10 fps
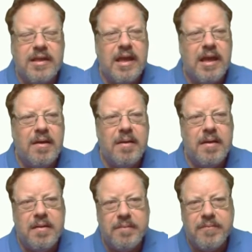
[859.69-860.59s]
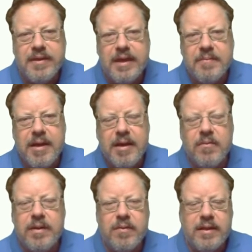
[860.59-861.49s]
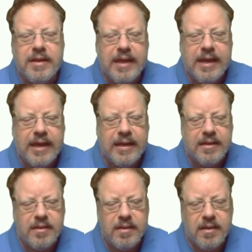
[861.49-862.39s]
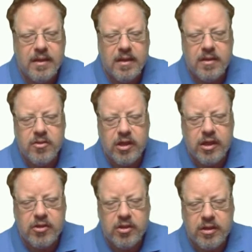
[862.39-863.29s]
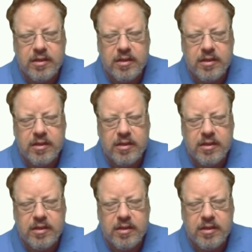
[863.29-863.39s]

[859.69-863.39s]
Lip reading: Now I'm thinking about it, we really can't change it.